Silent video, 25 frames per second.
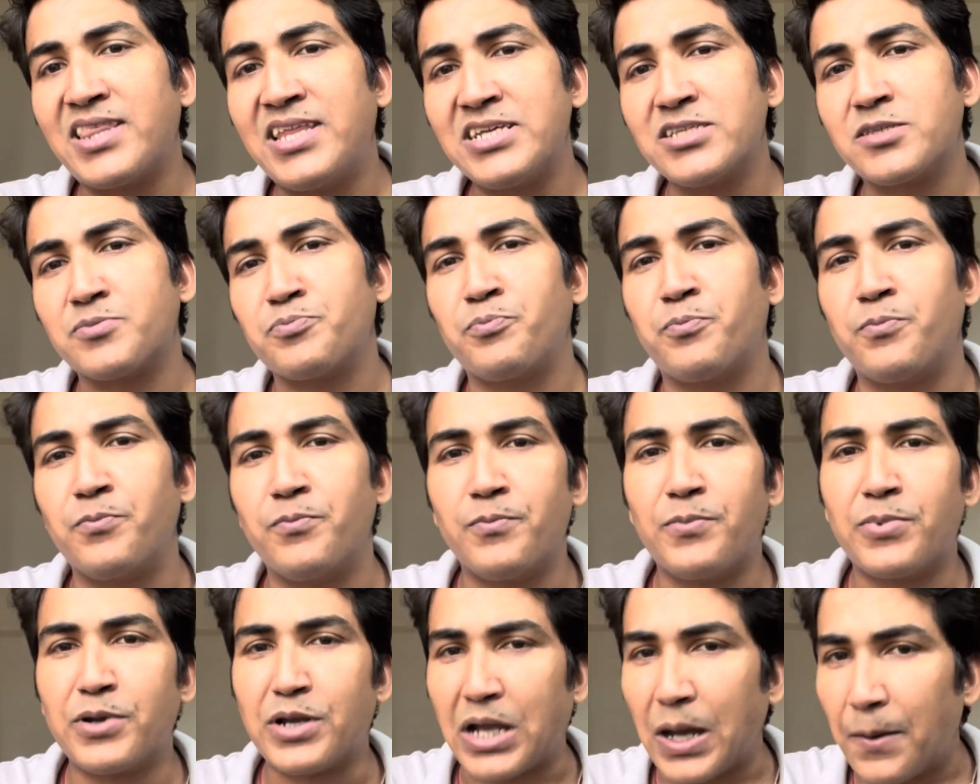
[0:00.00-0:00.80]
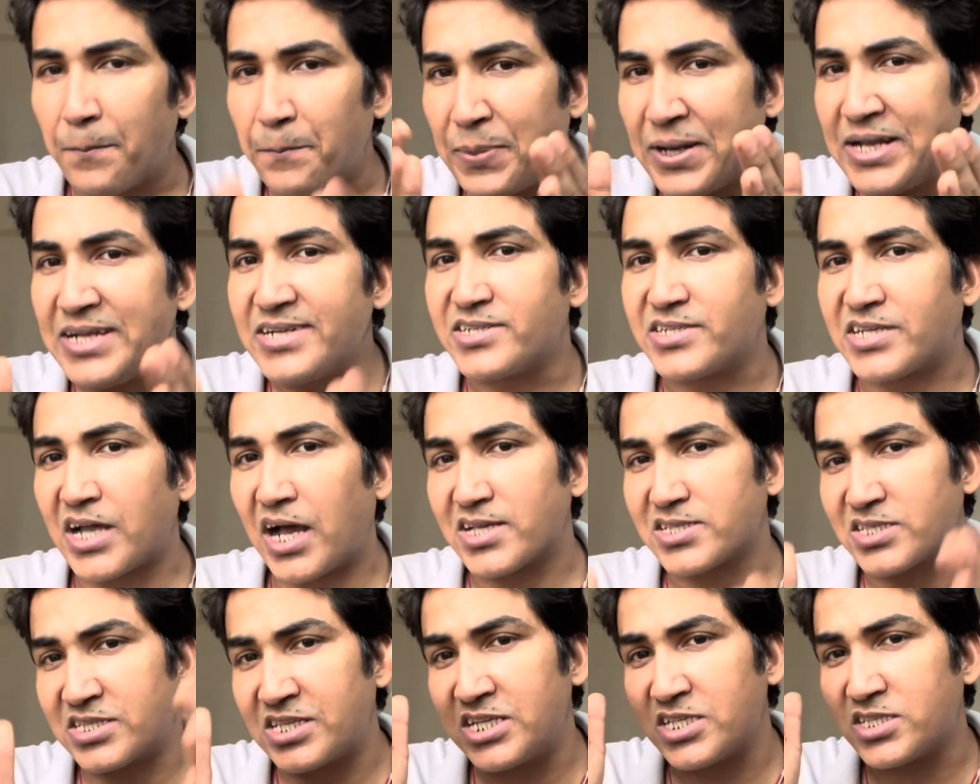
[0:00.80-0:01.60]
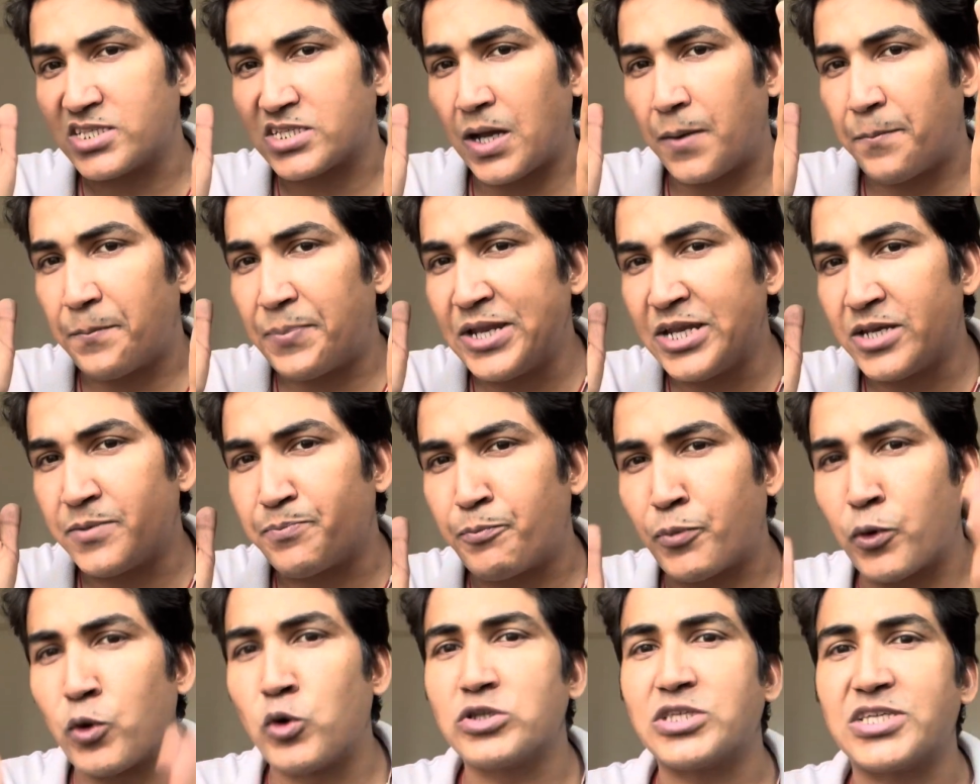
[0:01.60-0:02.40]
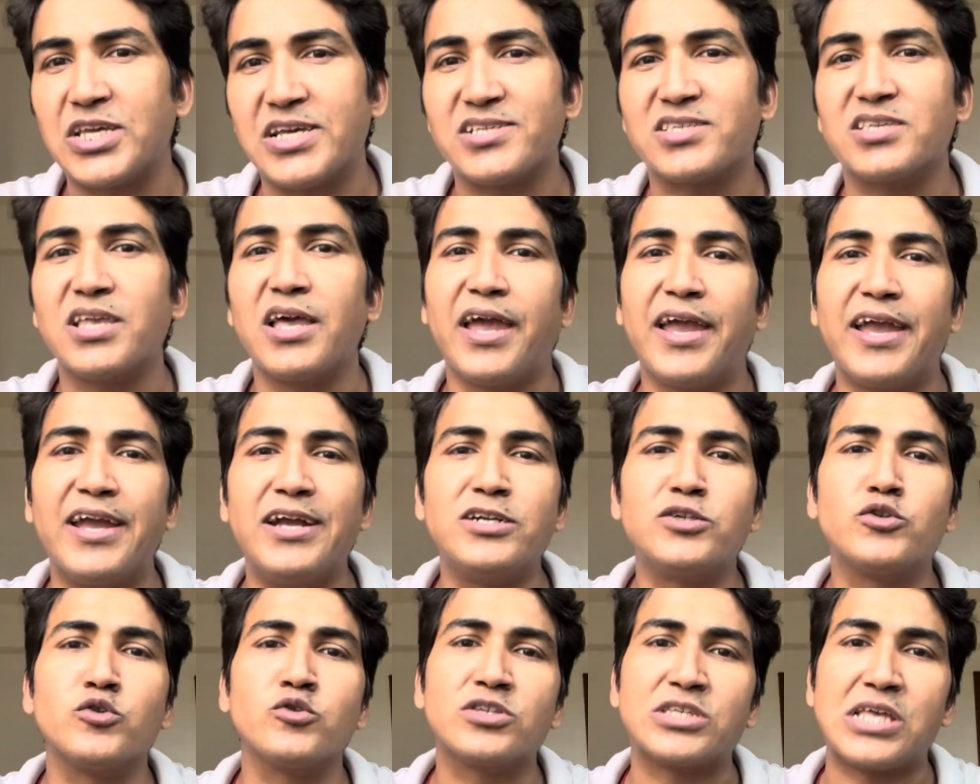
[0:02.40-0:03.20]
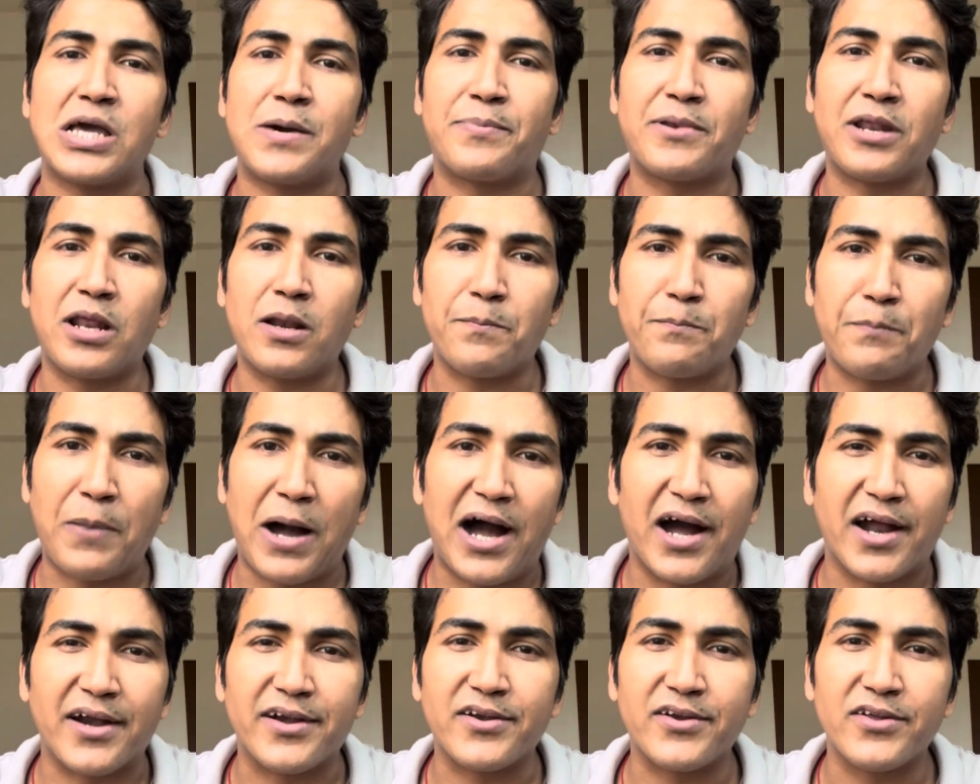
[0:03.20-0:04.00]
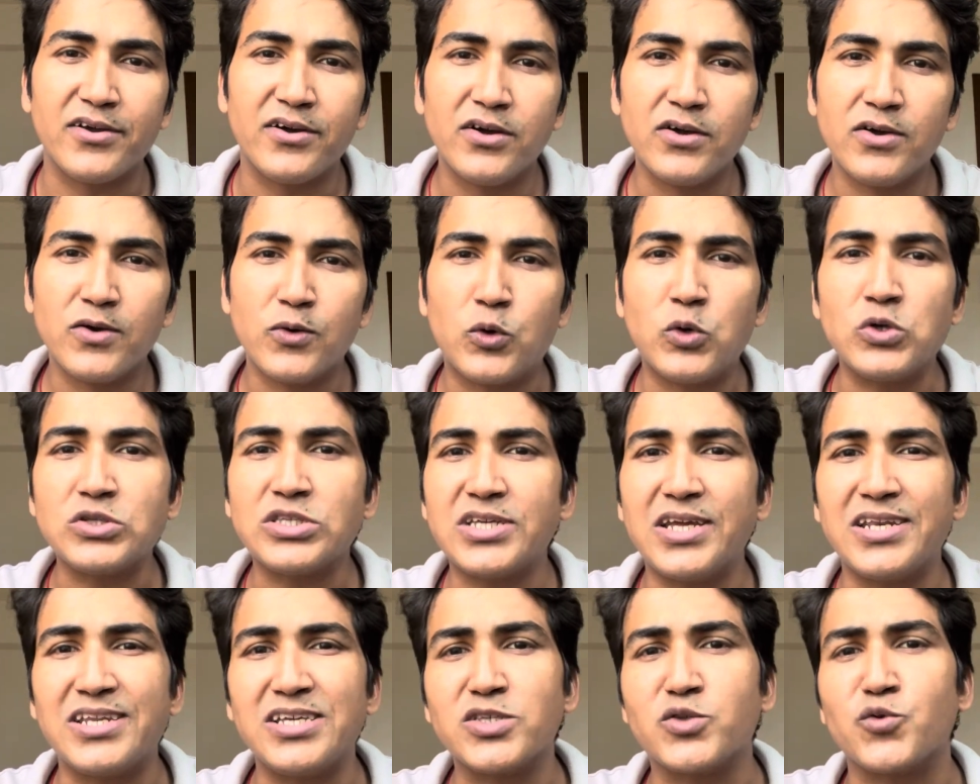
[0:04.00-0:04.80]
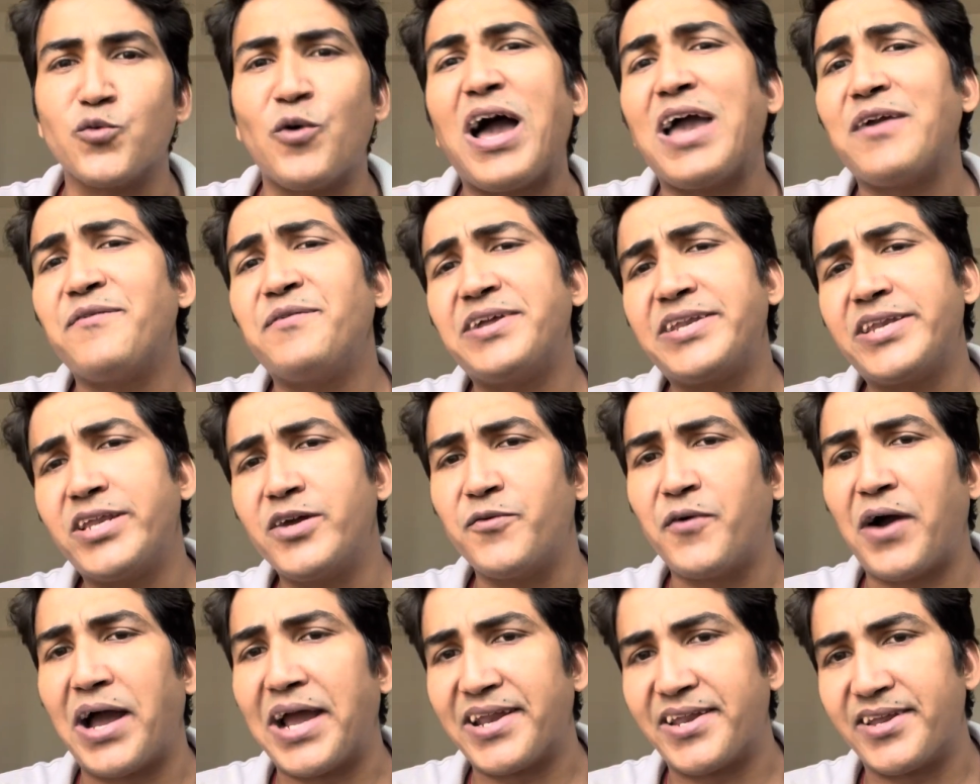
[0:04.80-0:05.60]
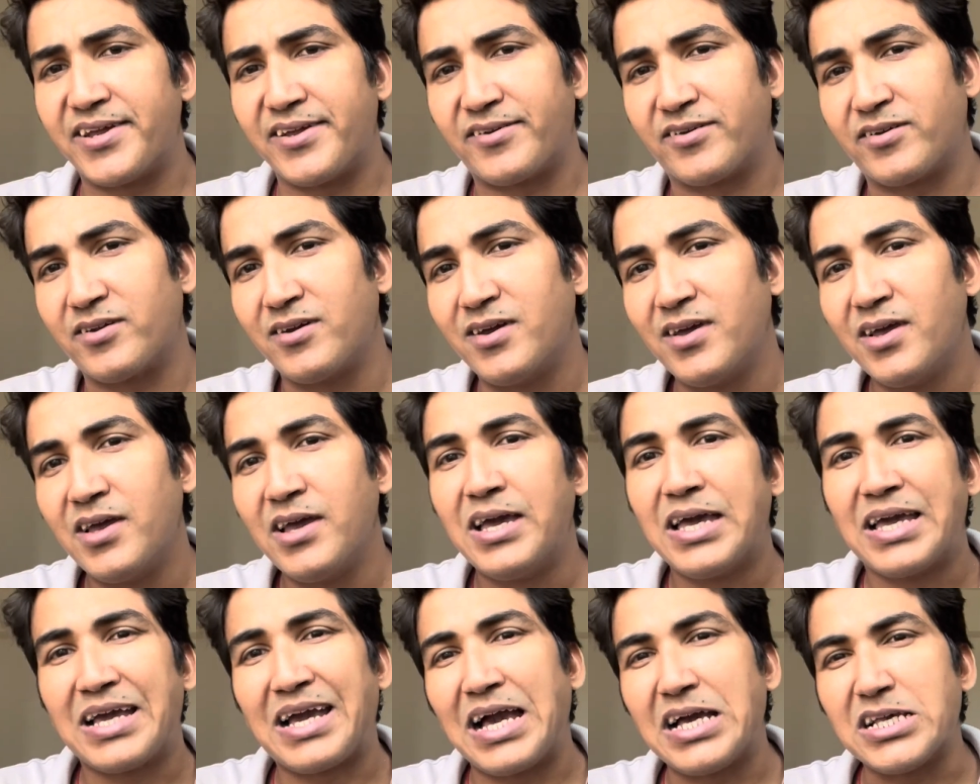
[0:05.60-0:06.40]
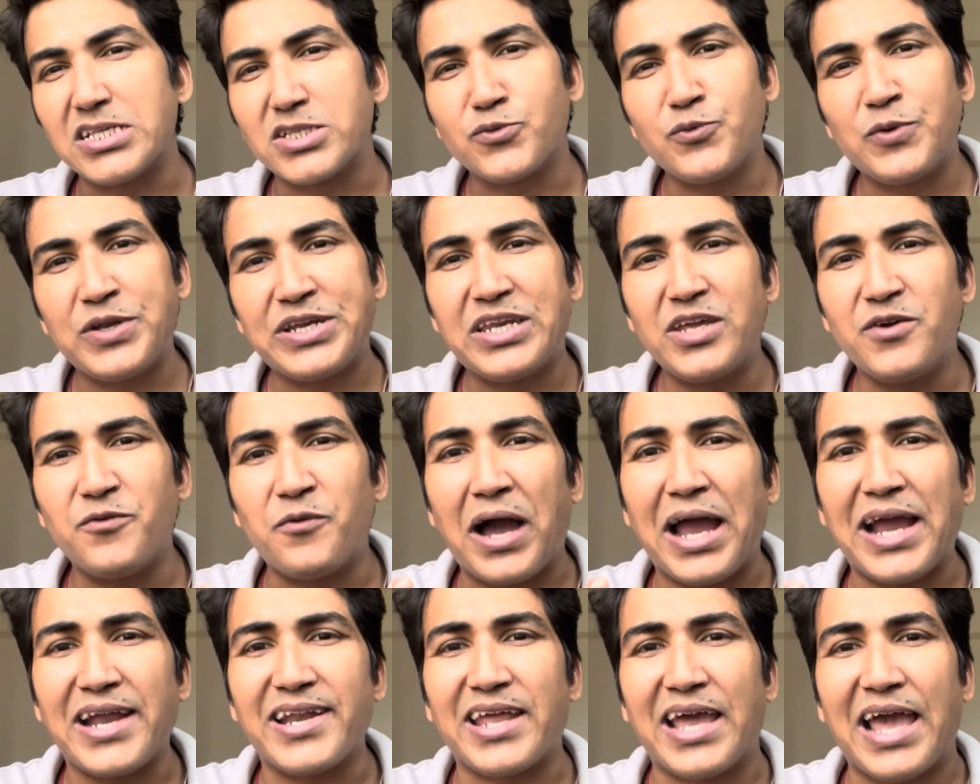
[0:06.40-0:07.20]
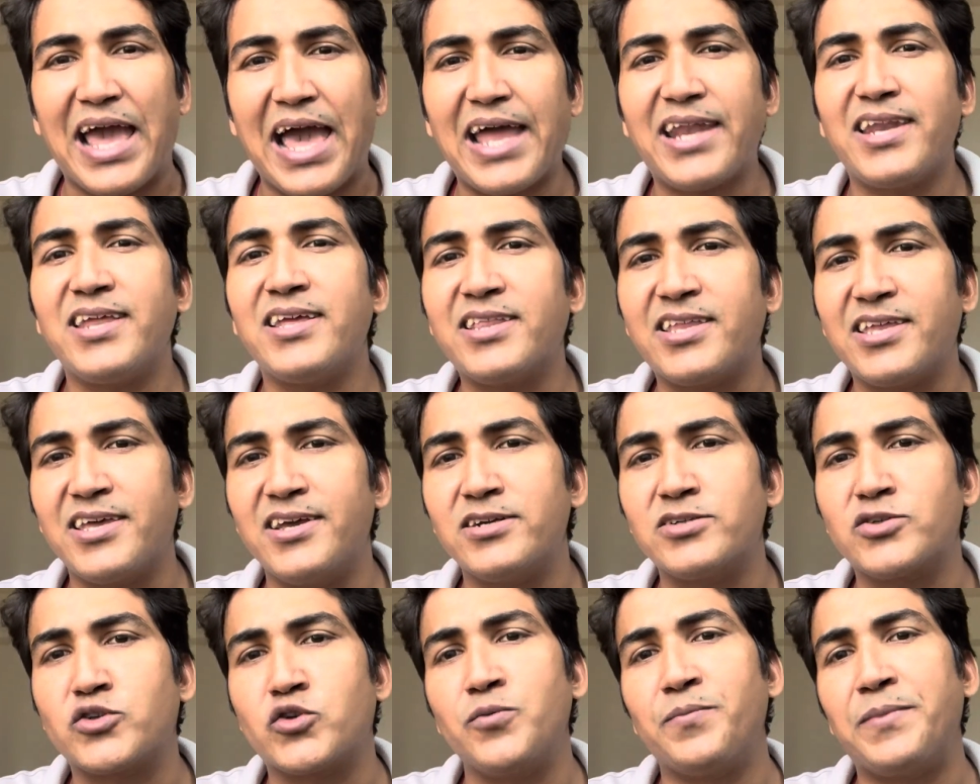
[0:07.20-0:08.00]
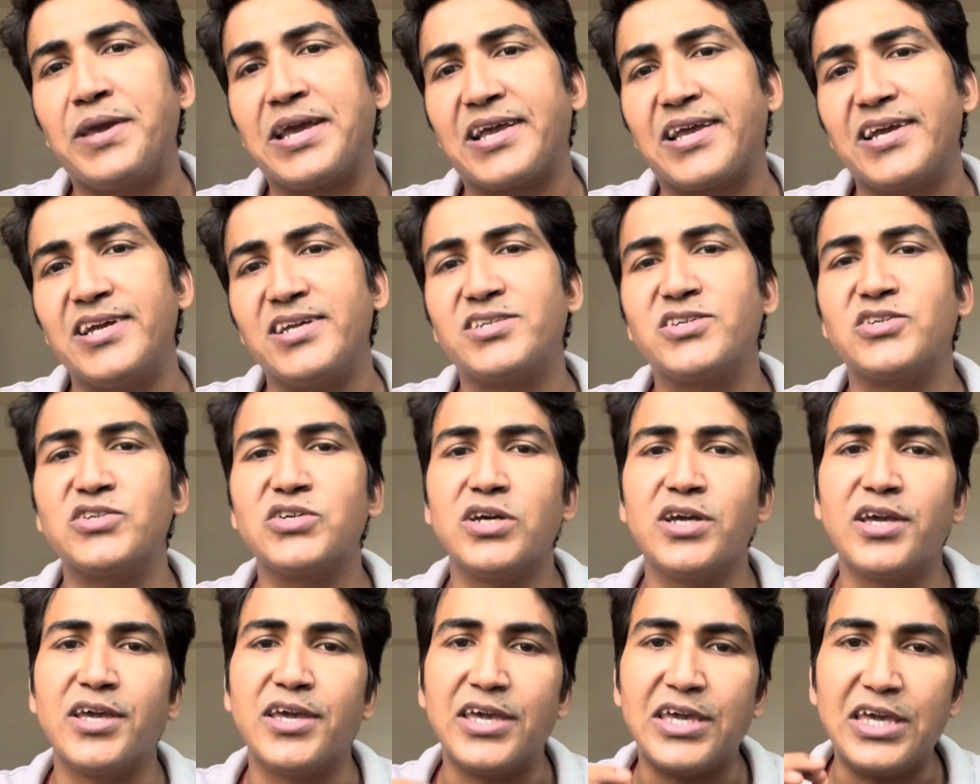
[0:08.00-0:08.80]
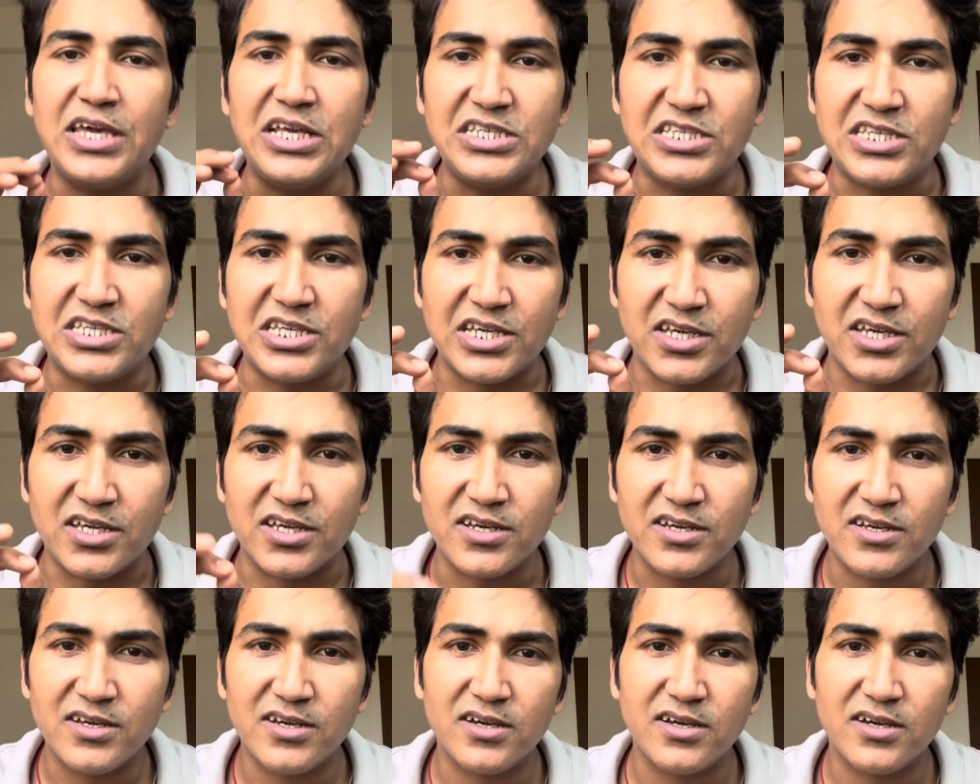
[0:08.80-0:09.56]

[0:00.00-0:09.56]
this complete task this complete process into several parts. Question is why we divide it. Guys we divide anything to make it easy